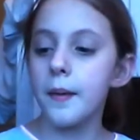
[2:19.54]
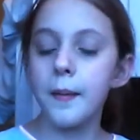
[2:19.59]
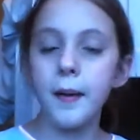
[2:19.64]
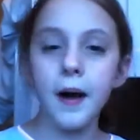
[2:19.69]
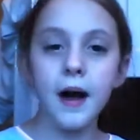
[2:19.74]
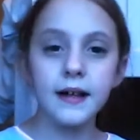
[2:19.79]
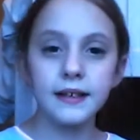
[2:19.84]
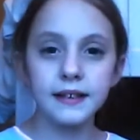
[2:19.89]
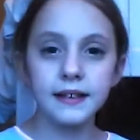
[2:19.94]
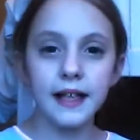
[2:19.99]
But
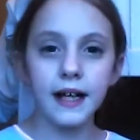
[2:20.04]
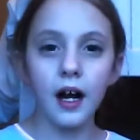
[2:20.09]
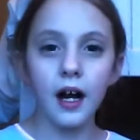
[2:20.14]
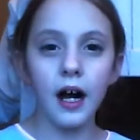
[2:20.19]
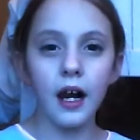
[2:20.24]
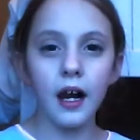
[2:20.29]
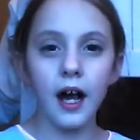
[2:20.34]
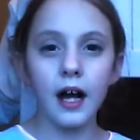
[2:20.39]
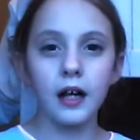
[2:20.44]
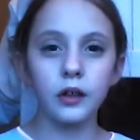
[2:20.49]
personally
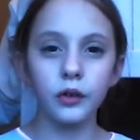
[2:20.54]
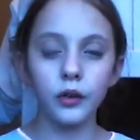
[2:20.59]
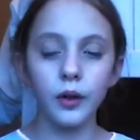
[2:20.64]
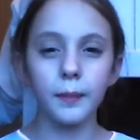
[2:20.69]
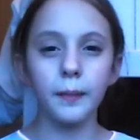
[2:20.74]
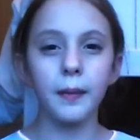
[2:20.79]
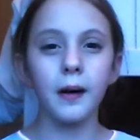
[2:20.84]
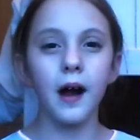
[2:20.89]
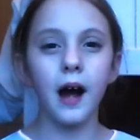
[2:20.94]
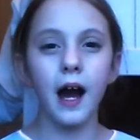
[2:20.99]
I like
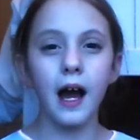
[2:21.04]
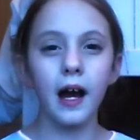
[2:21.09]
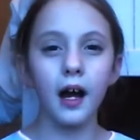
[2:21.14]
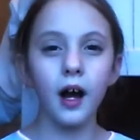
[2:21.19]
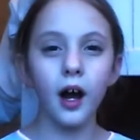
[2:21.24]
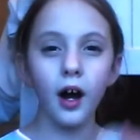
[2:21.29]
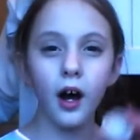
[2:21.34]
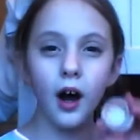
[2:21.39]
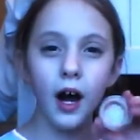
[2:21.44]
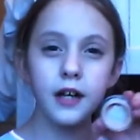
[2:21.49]
to apply
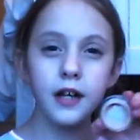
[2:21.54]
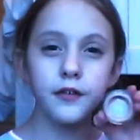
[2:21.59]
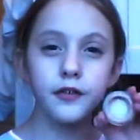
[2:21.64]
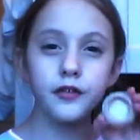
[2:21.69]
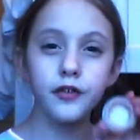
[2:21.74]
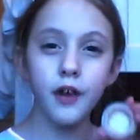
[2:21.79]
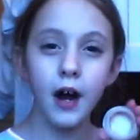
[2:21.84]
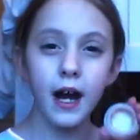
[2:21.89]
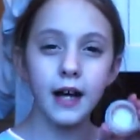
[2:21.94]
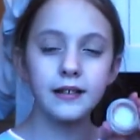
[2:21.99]
kind
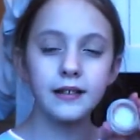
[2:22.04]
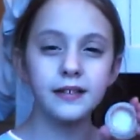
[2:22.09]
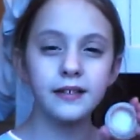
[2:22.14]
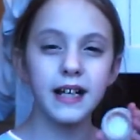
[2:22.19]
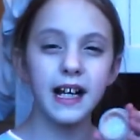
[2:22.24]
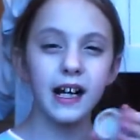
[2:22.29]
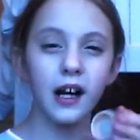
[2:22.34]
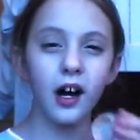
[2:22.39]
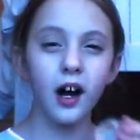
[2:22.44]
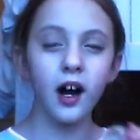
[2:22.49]
of dry
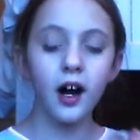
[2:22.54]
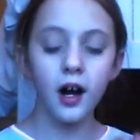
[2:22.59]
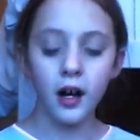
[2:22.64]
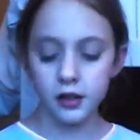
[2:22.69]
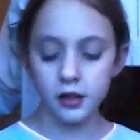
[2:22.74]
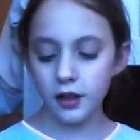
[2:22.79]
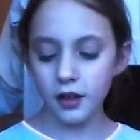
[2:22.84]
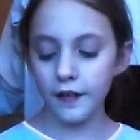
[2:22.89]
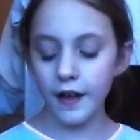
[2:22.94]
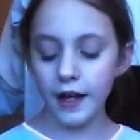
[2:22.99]
concealer.
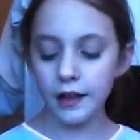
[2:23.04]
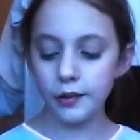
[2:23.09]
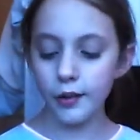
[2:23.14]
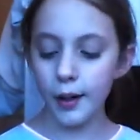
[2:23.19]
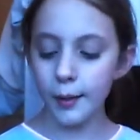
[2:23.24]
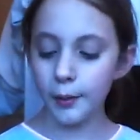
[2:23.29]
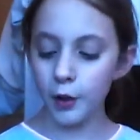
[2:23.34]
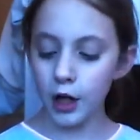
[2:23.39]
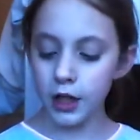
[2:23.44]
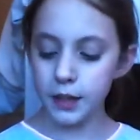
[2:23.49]
That's
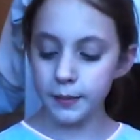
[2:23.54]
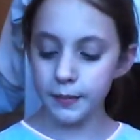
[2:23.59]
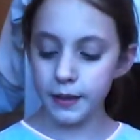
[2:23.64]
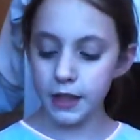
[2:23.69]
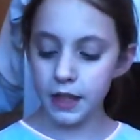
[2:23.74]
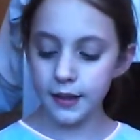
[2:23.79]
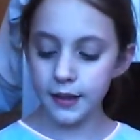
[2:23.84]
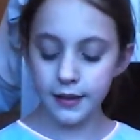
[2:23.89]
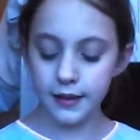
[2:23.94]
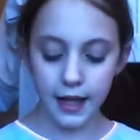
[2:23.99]
why I'm going to
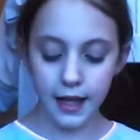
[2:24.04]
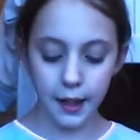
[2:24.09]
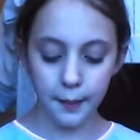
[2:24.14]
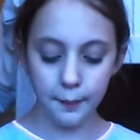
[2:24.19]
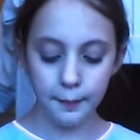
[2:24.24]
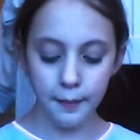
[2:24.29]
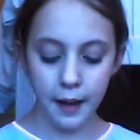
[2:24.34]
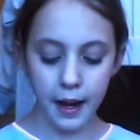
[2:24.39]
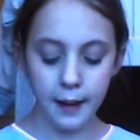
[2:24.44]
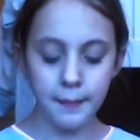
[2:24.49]
be using
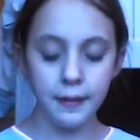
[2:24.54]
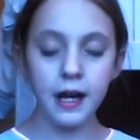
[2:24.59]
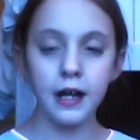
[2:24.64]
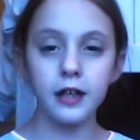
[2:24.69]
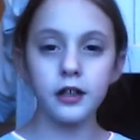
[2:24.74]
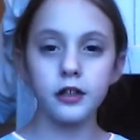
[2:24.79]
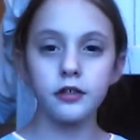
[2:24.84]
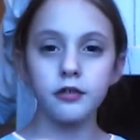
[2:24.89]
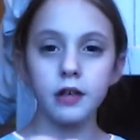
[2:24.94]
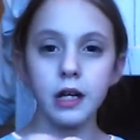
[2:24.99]

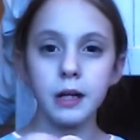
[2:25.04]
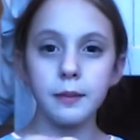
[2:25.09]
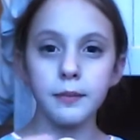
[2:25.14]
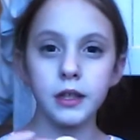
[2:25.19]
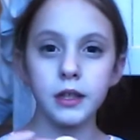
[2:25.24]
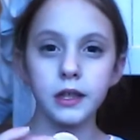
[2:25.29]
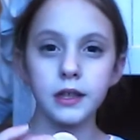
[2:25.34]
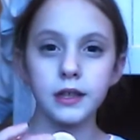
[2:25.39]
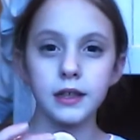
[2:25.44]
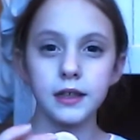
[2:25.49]
Maybelline's
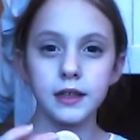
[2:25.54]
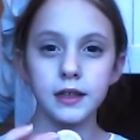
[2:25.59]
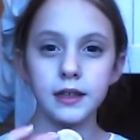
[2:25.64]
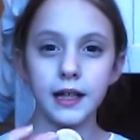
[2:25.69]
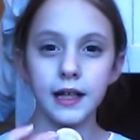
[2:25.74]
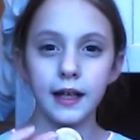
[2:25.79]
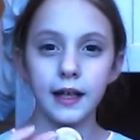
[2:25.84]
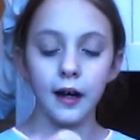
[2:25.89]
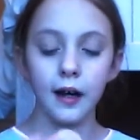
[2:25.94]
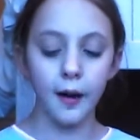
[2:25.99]
Dreamy
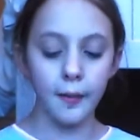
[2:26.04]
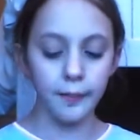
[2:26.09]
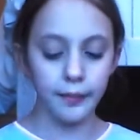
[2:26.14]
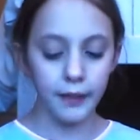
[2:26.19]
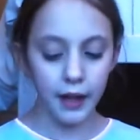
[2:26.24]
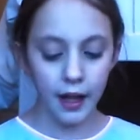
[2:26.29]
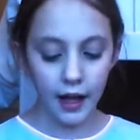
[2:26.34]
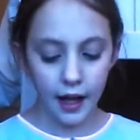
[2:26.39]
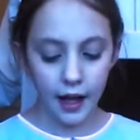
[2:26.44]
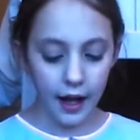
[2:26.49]
Concealer,
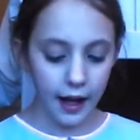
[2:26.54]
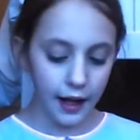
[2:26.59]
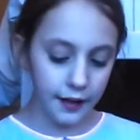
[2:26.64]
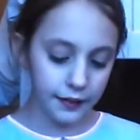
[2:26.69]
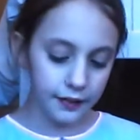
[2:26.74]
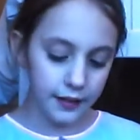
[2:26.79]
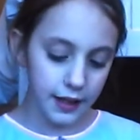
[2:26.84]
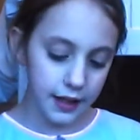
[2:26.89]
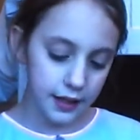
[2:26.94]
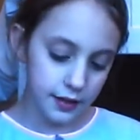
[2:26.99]

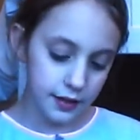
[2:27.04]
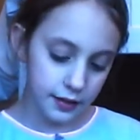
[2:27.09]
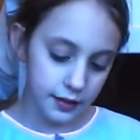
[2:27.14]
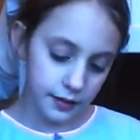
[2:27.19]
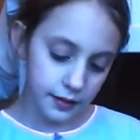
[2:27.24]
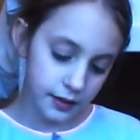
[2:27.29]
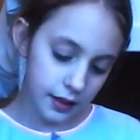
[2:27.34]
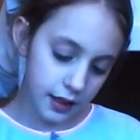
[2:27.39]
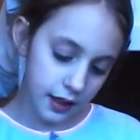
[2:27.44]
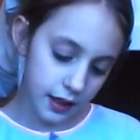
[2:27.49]
and this
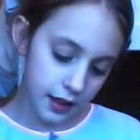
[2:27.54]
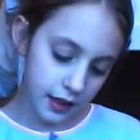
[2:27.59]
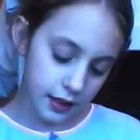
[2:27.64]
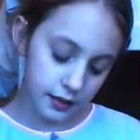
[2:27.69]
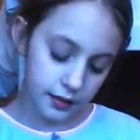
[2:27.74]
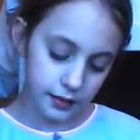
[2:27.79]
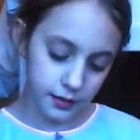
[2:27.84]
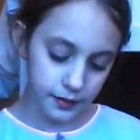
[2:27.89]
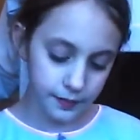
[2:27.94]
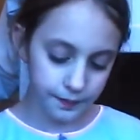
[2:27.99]

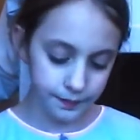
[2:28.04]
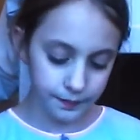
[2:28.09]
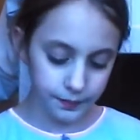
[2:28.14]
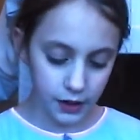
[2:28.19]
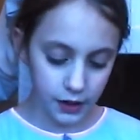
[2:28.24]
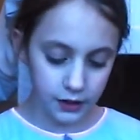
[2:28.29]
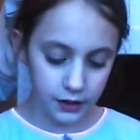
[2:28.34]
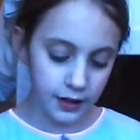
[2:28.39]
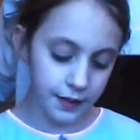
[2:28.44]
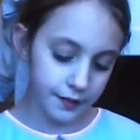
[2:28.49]

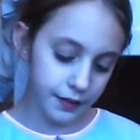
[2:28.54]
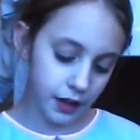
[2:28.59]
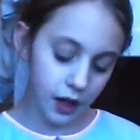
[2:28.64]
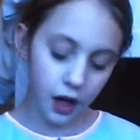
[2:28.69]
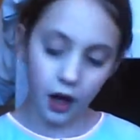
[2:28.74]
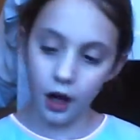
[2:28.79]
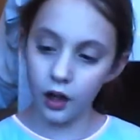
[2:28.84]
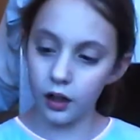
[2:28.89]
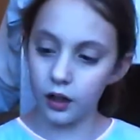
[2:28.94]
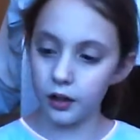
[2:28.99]
doesn't have a
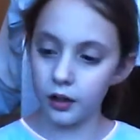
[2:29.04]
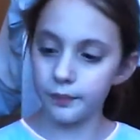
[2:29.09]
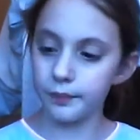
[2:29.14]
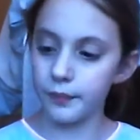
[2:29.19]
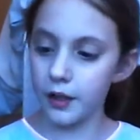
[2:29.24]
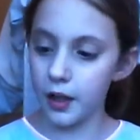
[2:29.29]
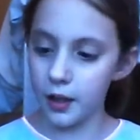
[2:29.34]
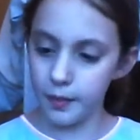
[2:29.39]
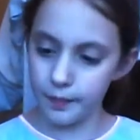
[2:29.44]
colour.